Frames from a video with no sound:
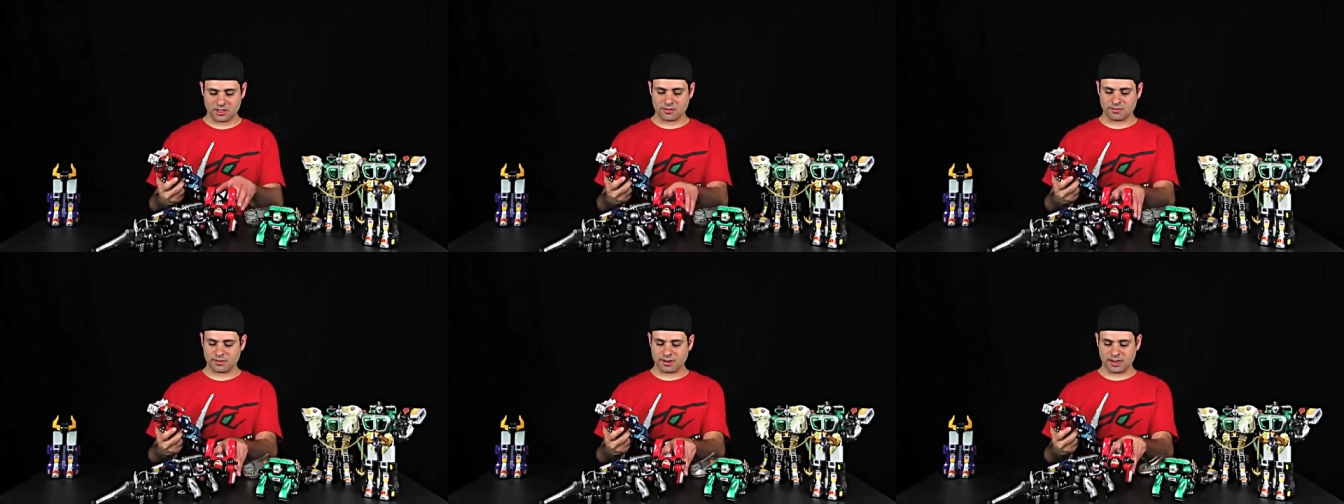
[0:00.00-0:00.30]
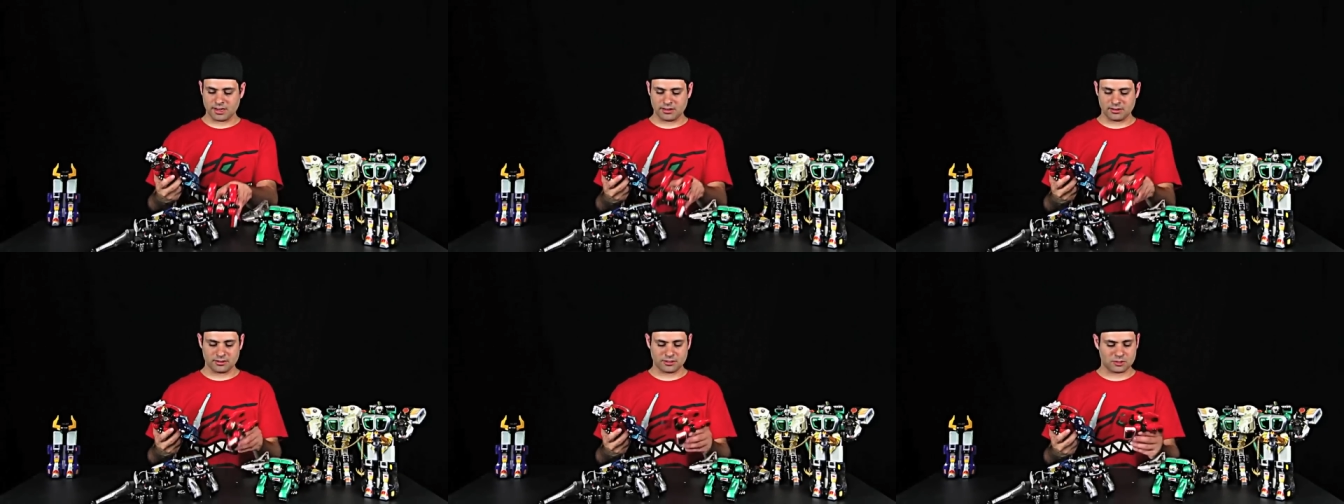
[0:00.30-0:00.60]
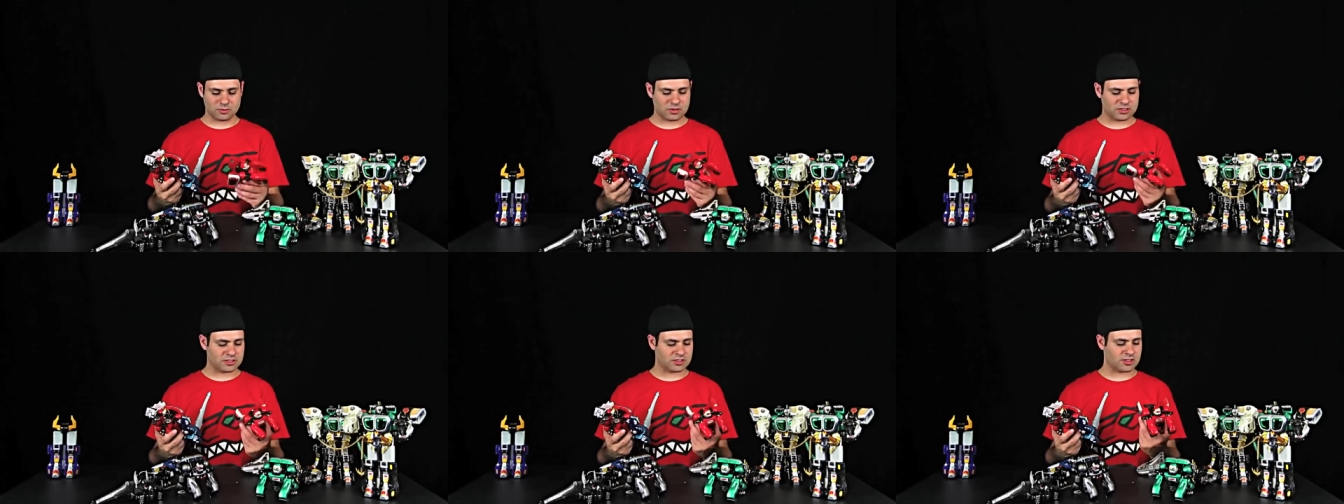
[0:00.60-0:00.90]
if I
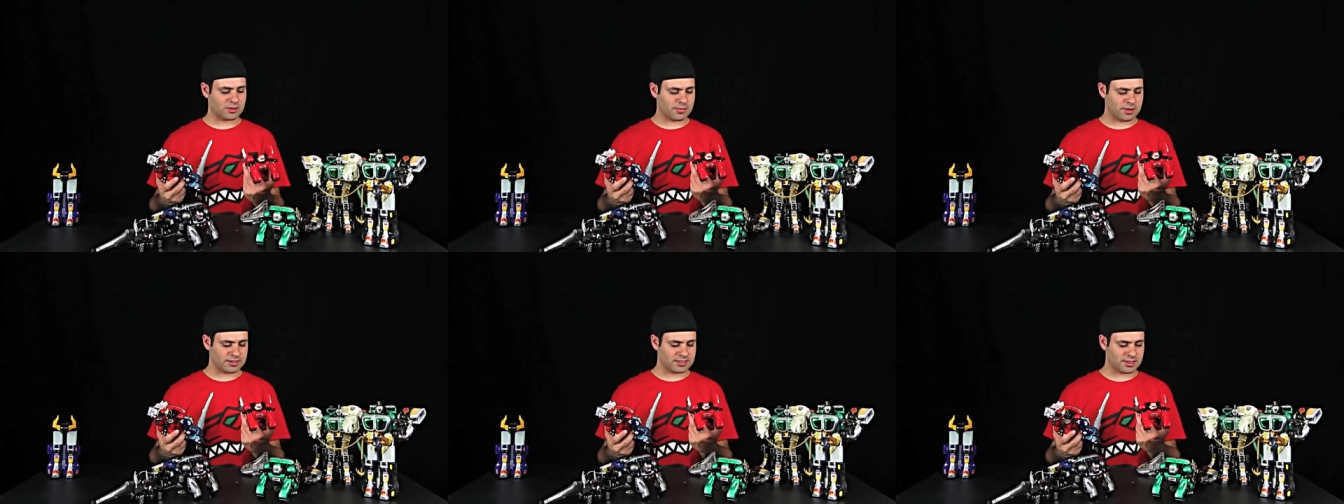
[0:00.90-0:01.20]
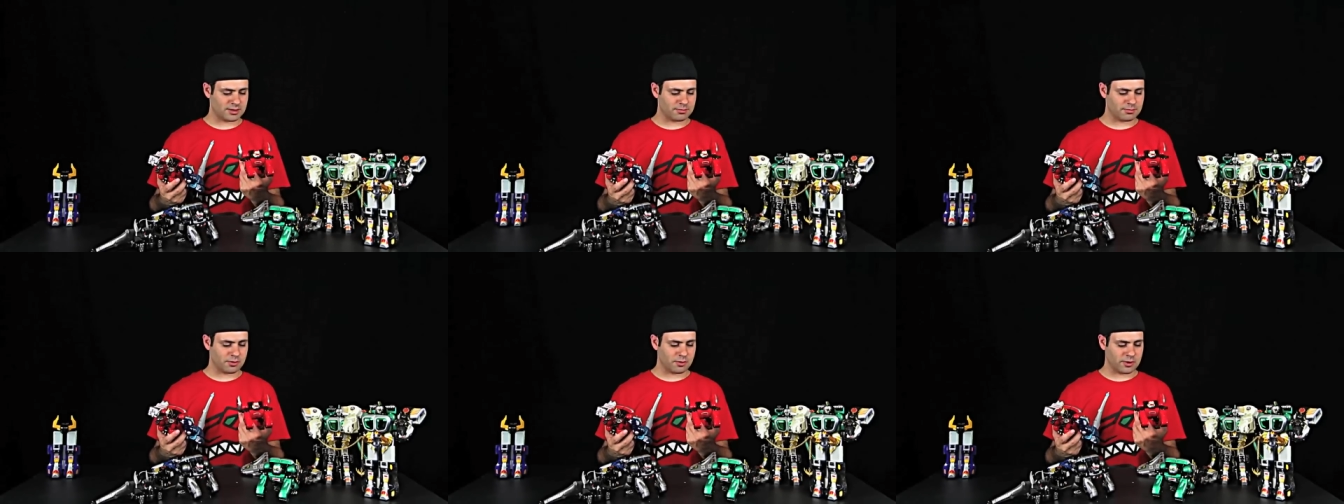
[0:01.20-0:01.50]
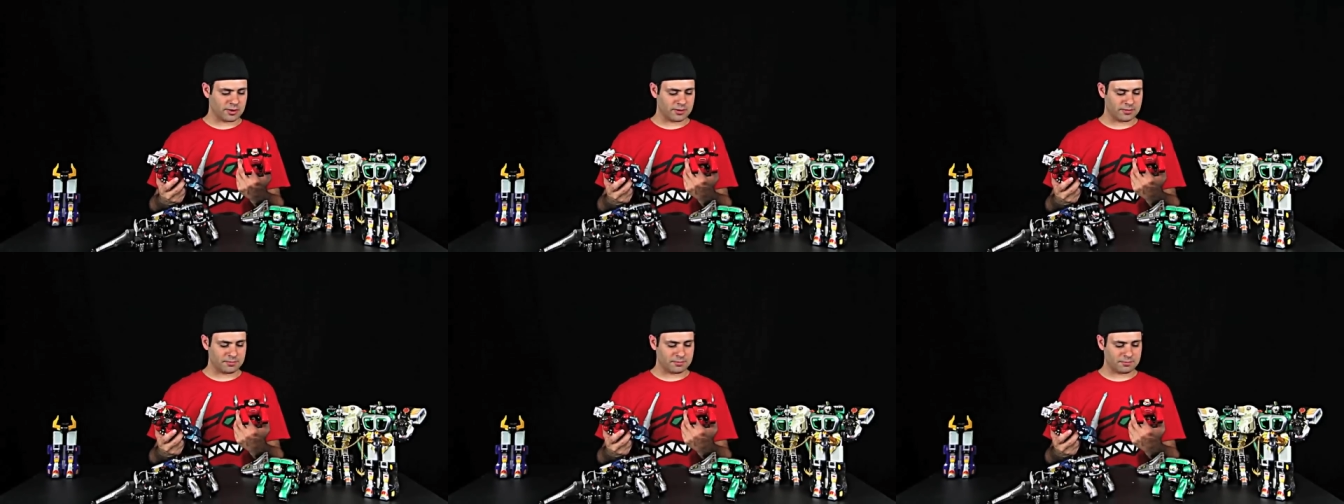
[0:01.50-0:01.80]
switched them at some
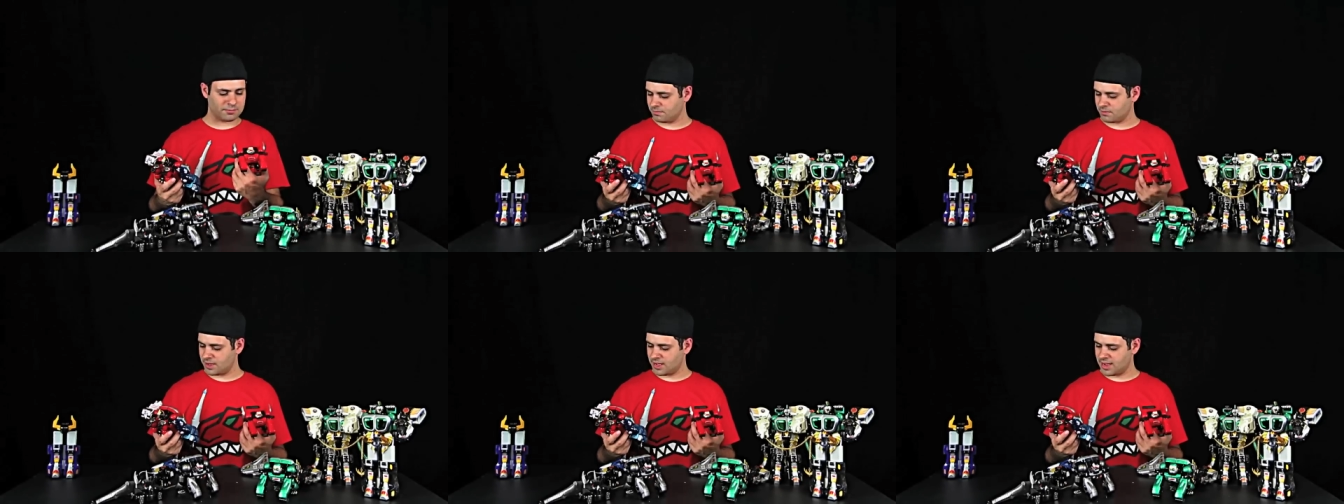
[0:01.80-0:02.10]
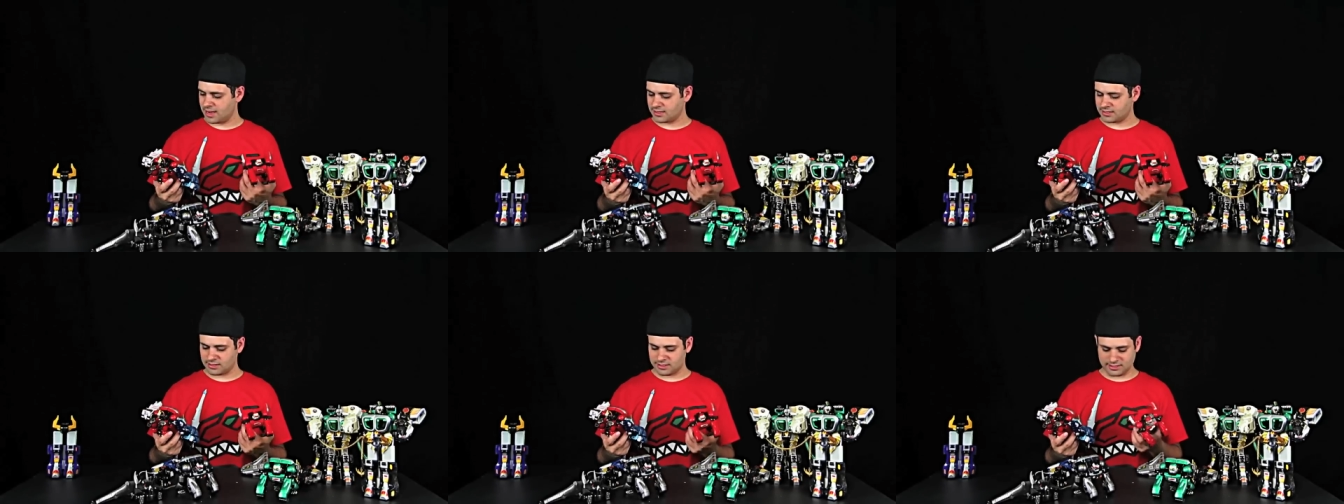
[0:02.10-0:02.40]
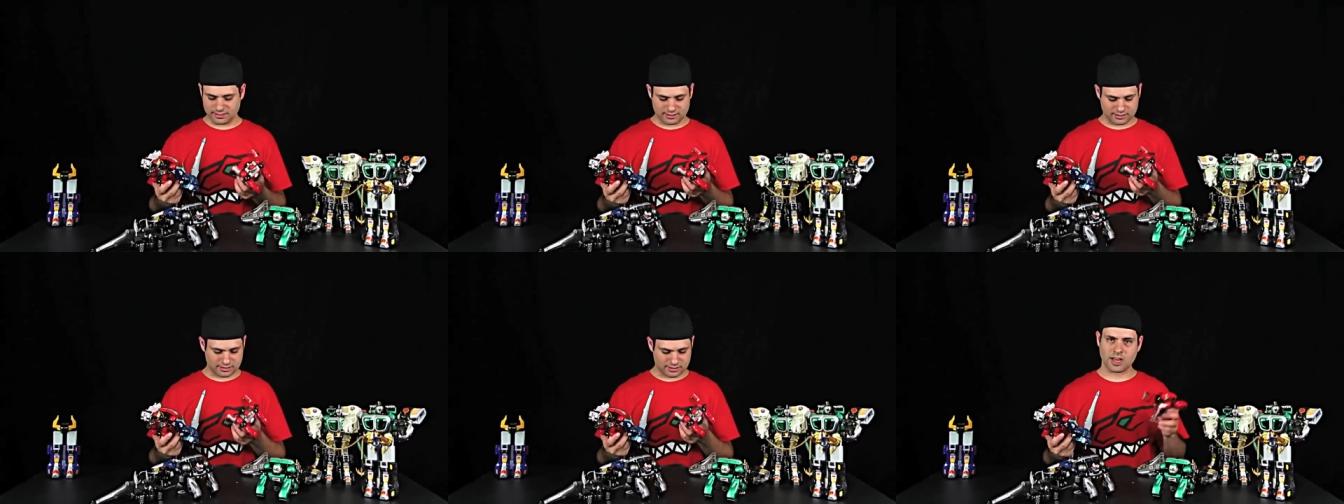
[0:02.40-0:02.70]
point by accident.